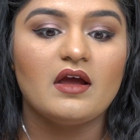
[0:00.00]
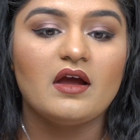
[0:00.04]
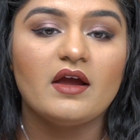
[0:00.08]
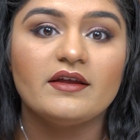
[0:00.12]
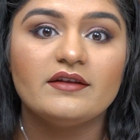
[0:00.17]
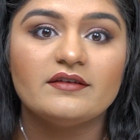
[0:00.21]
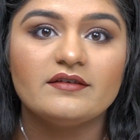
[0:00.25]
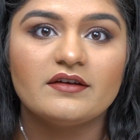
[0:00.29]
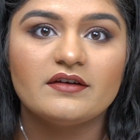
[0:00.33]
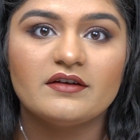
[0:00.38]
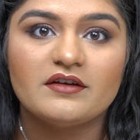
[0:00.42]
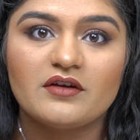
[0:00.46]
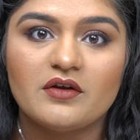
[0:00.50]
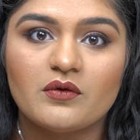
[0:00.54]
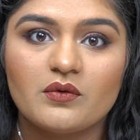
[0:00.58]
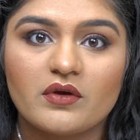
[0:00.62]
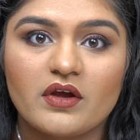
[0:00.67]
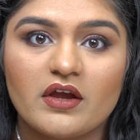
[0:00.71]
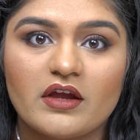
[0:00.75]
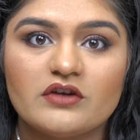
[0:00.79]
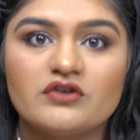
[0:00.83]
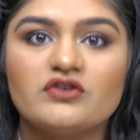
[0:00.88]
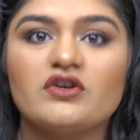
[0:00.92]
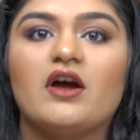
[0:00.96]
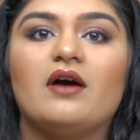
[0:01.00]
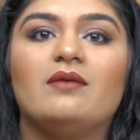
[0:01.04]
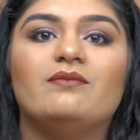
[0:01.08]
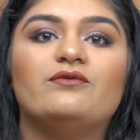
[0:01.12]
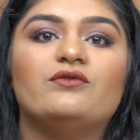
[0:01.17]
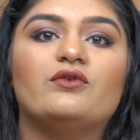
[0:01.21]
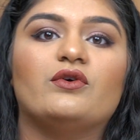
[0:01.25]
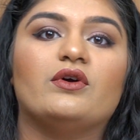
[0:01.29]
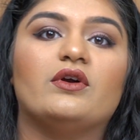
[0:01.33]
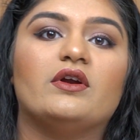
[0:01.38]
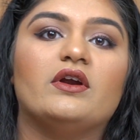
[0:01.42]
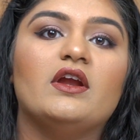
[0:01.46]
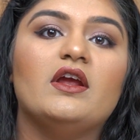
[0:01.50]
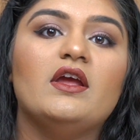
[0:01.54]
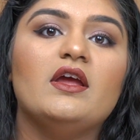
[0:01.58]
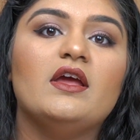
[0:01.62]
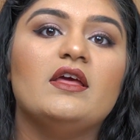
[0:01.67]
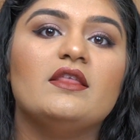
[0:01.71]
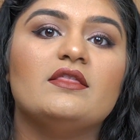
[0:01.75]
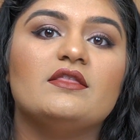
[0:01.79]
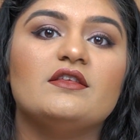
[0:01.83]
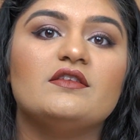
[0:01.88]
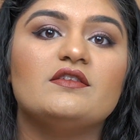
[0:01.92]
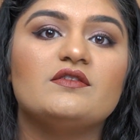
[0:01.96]
I did an okay job for
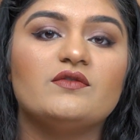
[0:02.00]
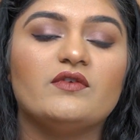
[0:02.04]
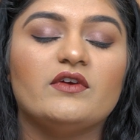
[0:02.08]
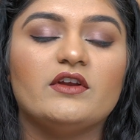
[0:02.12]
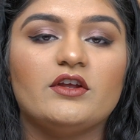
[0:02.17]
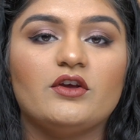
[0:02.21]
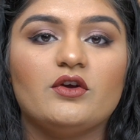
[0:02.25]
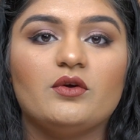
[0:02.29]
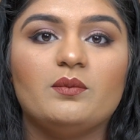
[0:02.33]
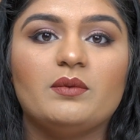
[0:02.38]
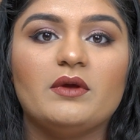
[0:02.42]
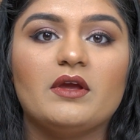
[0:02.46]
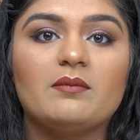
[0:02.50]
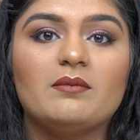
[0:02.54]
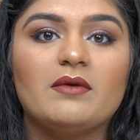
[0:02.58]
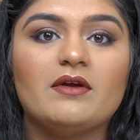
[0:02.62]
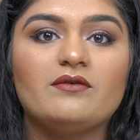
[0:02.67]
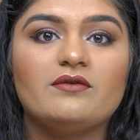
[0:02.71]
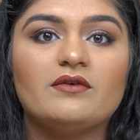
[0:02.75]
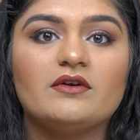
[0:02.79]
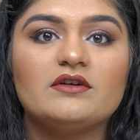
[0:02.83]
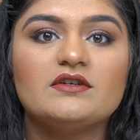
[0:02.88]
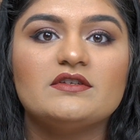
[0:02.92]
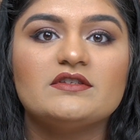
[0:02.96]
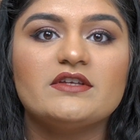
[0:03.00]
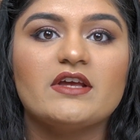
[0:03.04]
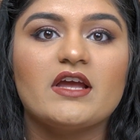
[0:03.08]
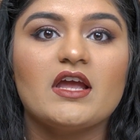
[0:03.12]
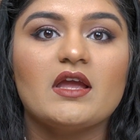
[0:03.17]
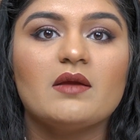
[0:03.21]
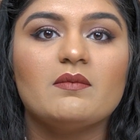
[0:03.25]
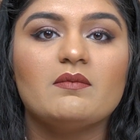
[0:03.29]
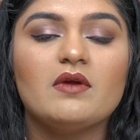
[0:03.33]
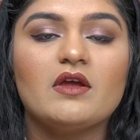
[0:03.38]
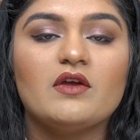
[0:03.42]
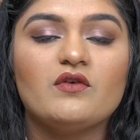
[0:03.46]
this video being my first time.